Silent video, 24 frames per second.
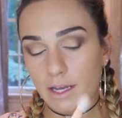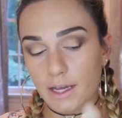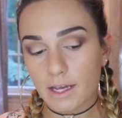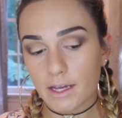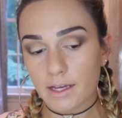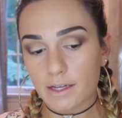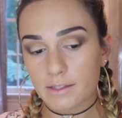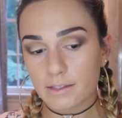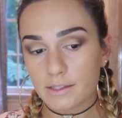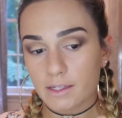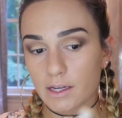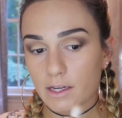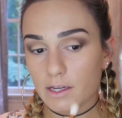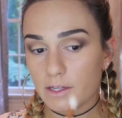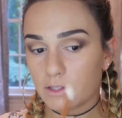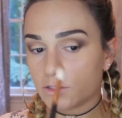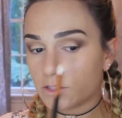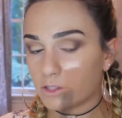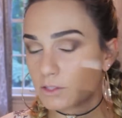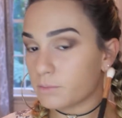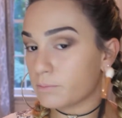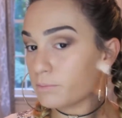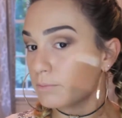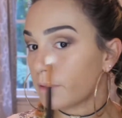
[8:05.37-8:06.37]
and
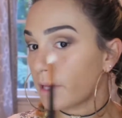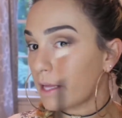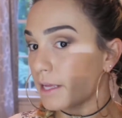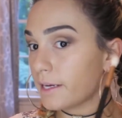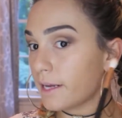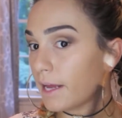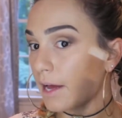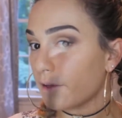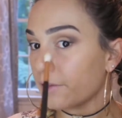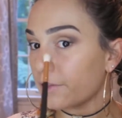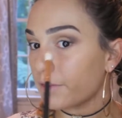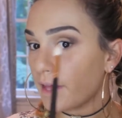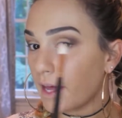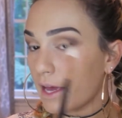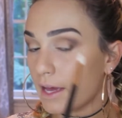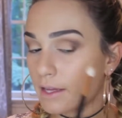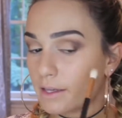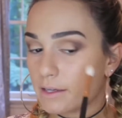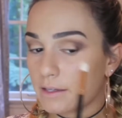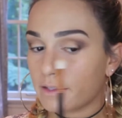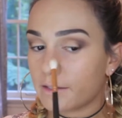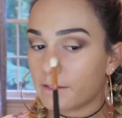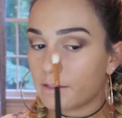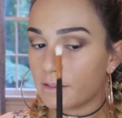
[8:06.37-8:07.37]
just blend out
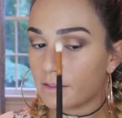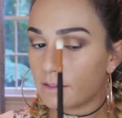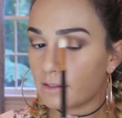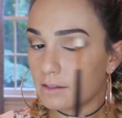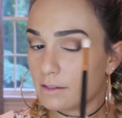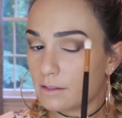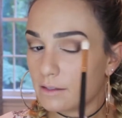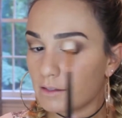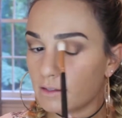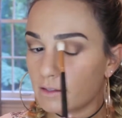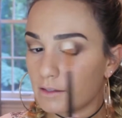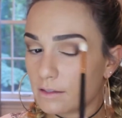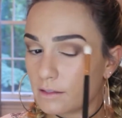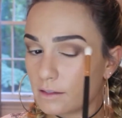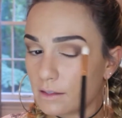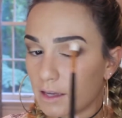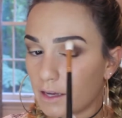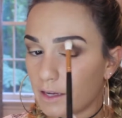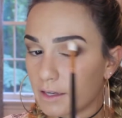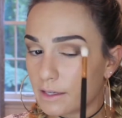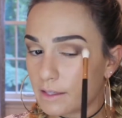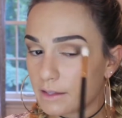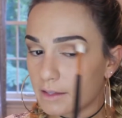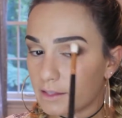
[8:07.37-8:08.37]
that
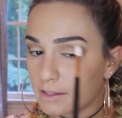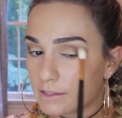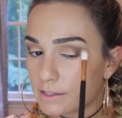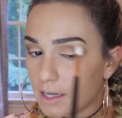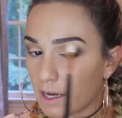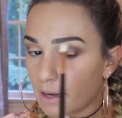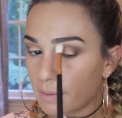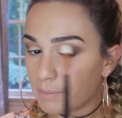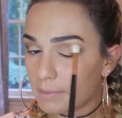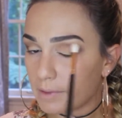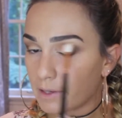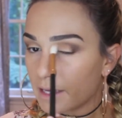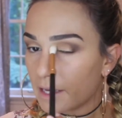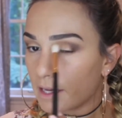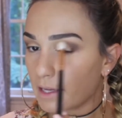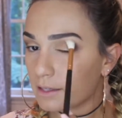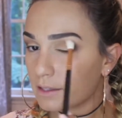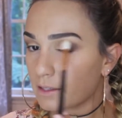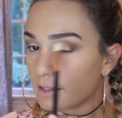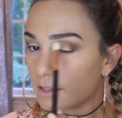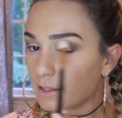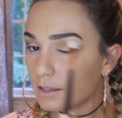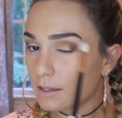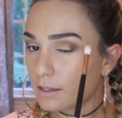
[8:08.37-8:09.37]
line at the top again.